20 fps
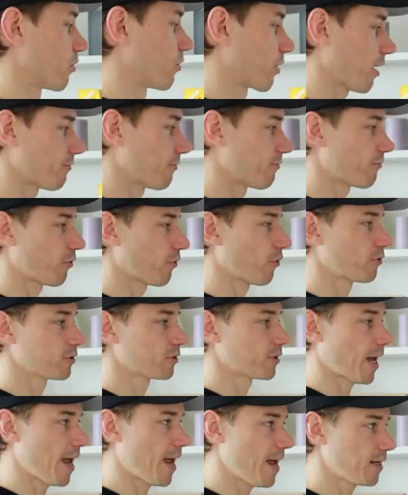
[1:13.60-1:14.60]
Okay, front
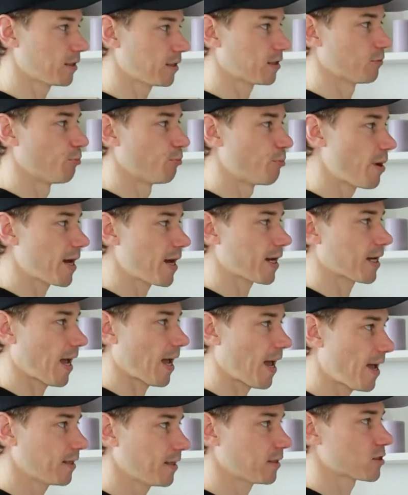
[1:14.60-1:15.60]
end, back
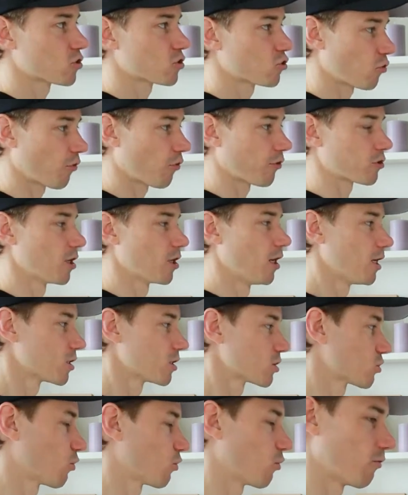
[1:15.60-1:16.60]
end, storage.
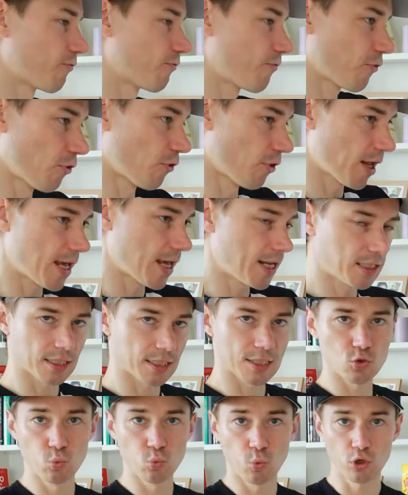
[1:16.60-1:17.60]
So front end
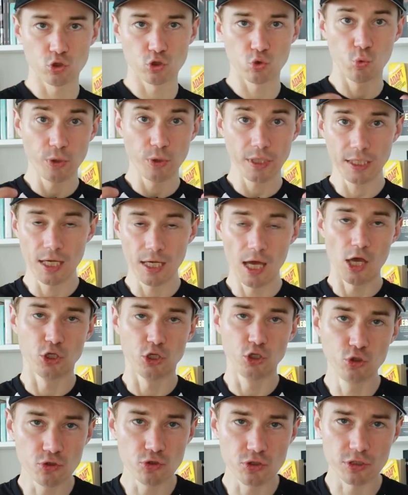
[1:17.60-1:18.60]
is what we
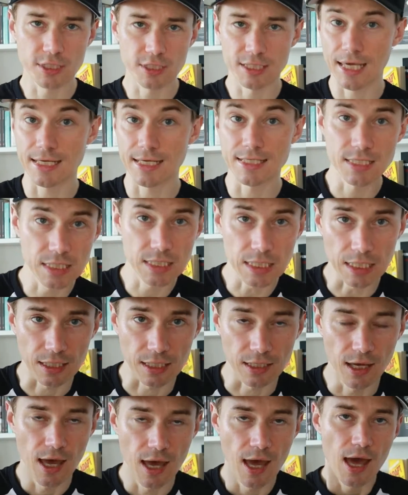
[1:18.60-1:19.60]
users can see.
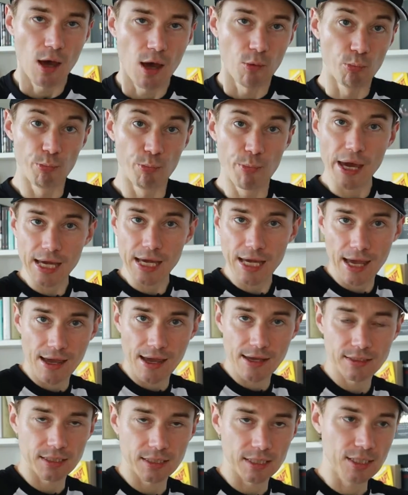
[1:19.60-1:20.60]
Back
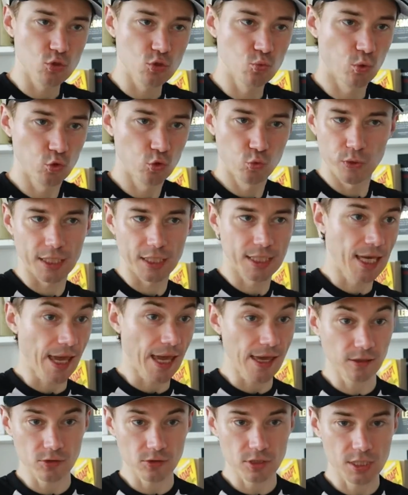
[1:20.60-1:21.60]
end is what we
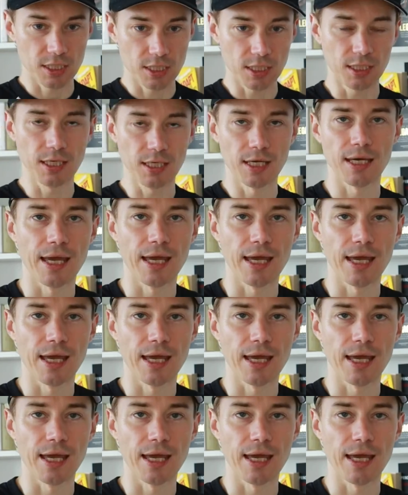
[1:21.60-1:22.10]
cannot see.